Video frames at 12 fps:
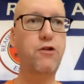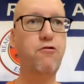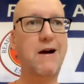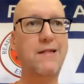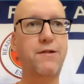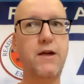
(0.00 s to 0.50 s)

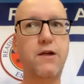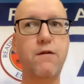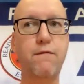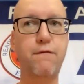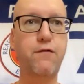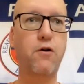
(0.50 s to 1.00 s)

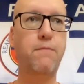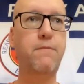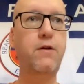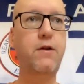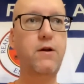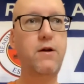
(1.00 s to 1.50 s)
transition
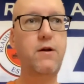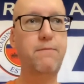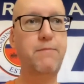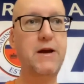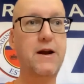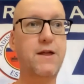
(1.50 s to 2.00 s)
from
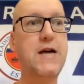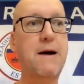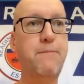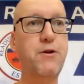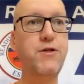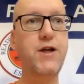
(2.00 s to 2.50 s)
being a
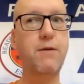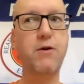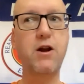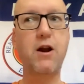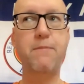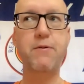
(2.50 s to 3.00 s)

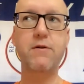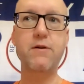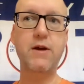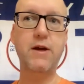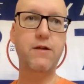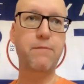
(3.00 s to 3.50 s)
championship club
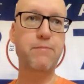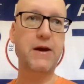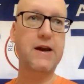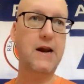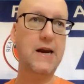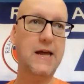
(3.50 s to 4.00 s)
into
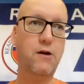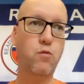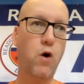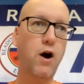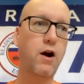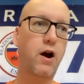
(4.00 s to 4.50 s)
being a League
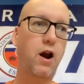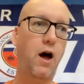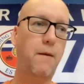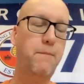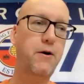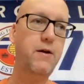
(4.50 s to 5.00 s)
One
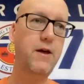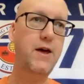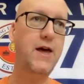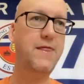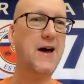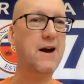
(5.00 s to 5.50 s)
club,
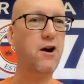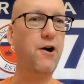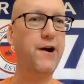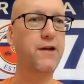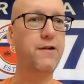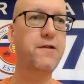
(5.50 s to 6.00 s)
that
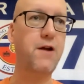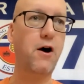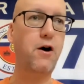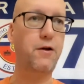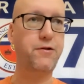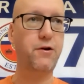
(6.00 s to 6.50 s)
kind of
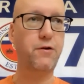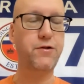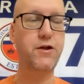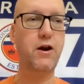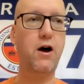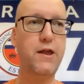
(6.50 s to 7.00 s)
starts on
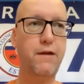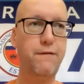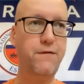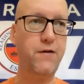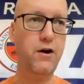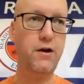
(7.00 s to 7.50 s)
July the
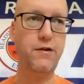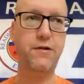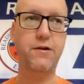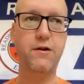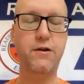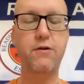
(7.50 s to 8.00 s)

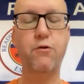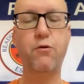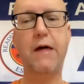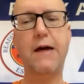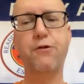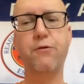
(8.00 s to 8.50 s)
1st and
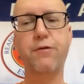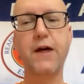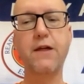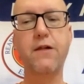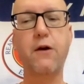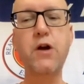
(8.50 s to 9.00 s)
all that sort of
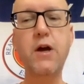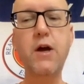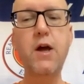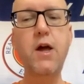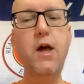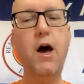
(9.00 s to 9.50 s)
thing. So
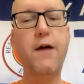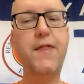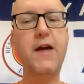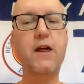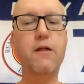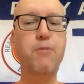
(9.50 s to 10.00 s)
I
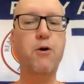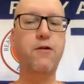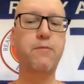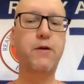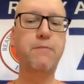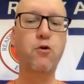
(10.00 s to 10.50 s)
think it's
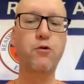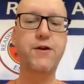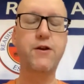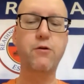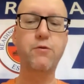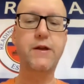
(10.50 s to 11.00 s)
possibly more
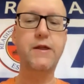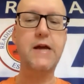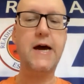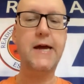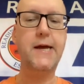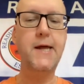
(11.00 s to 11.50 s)
to do with the
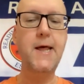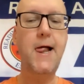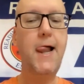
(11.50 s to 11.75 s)
date.